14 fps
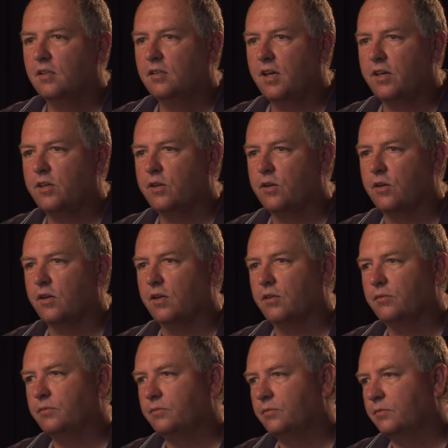take your
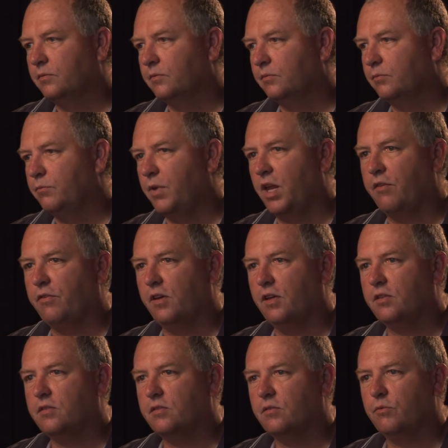
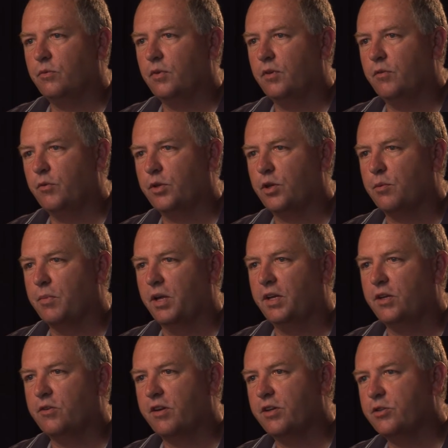benefits with your money and
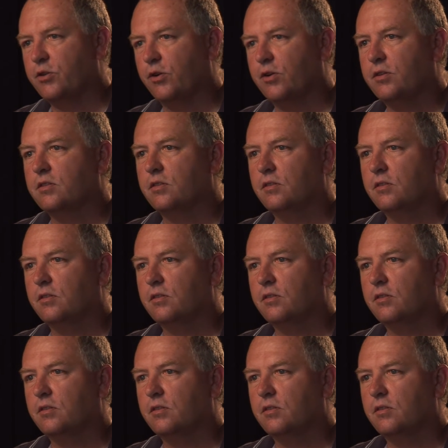your insurance.